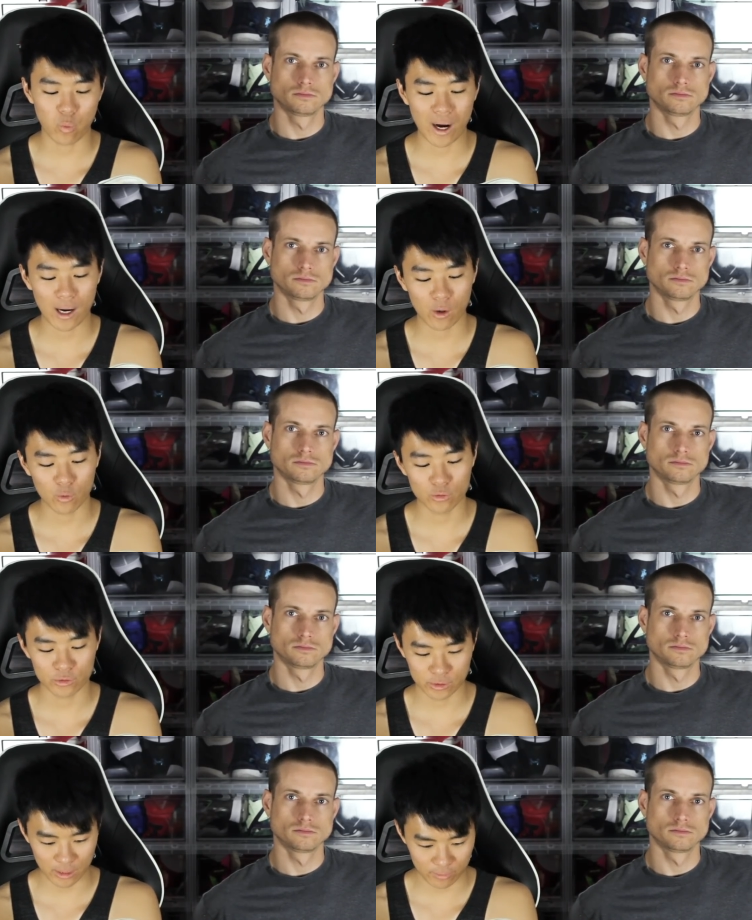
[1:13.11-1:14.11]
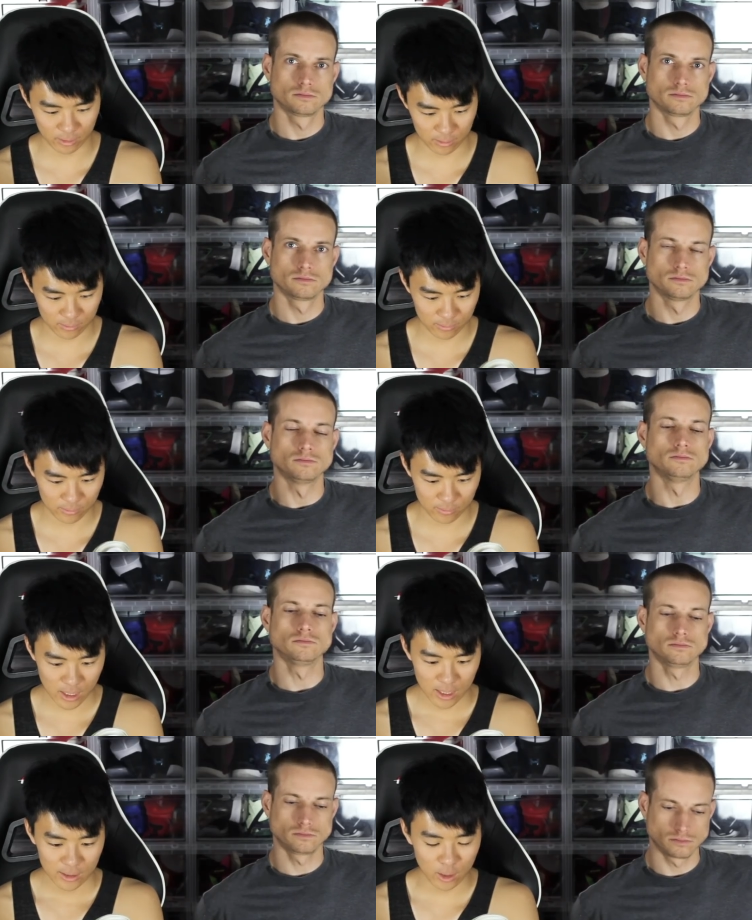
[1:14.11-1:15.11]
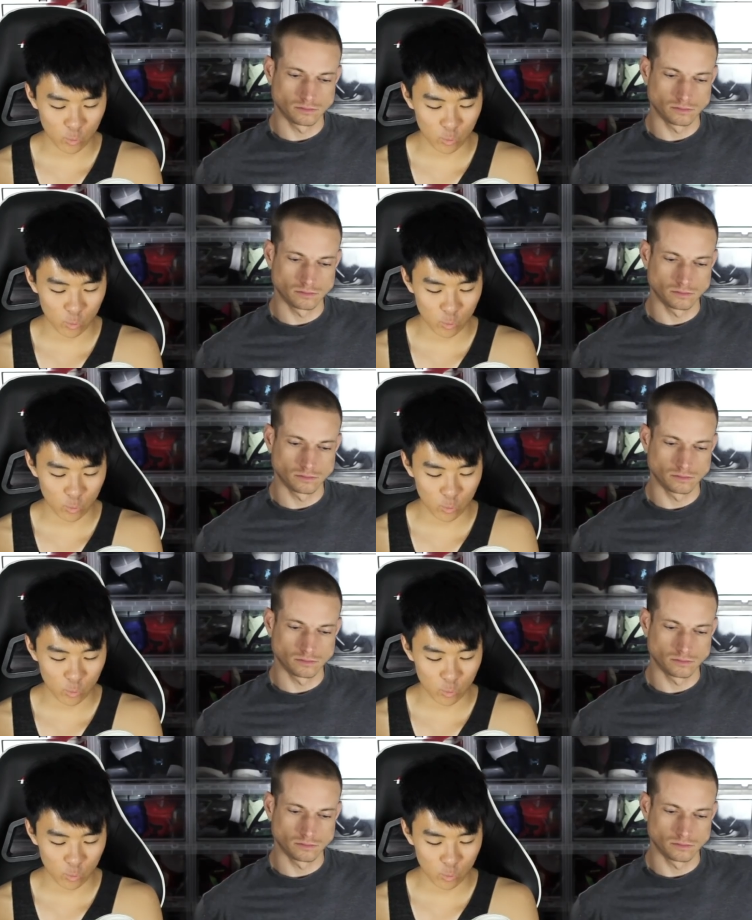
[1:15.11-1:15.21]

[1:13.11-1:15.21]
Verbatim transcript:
Speaker 1: Wow Seven. Mm-hmm. The